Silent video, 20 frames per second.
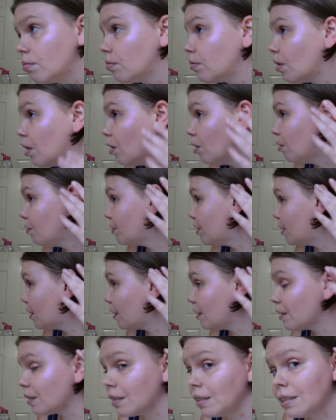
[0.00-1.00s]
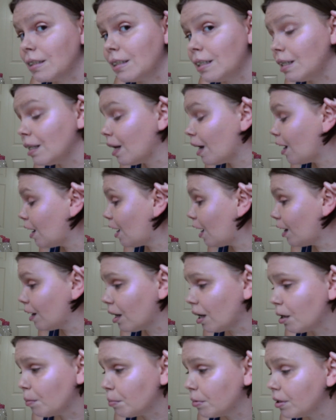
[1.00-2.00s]
I don't know if you guys can see that
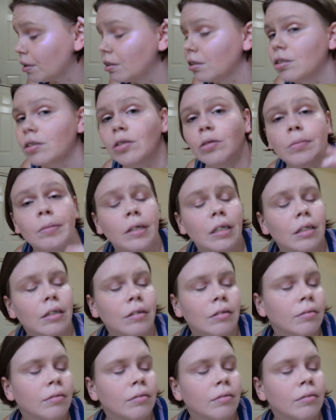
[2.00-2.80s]
highlight, but it's so pretty.